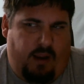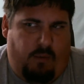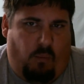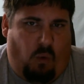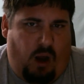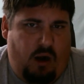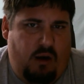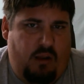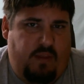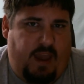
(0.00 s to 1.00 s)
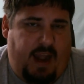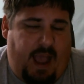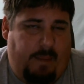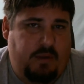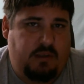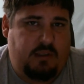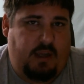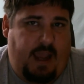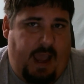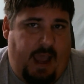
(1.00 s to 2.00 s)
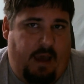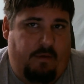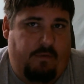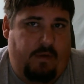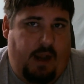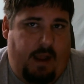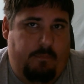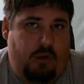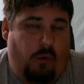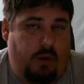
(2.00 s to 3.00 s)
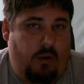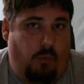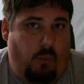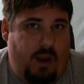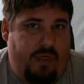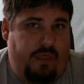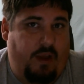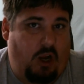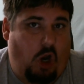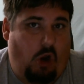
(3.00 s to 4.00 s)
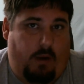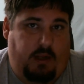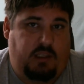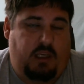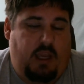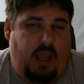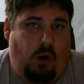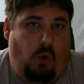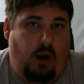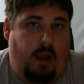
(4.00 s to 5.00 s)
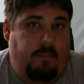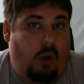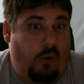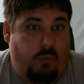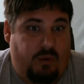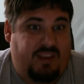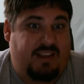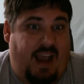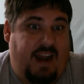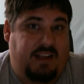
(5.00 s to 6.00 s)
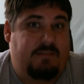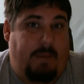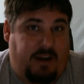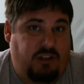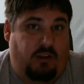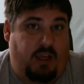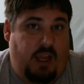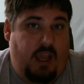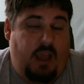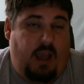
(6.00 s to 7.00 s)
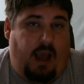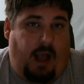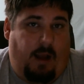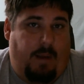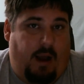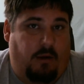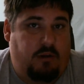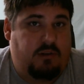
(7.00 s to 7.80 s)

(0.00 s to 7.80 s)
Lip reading: water that happens to have, and I'm going with the current, or I'm going with the tide especially, I'll use the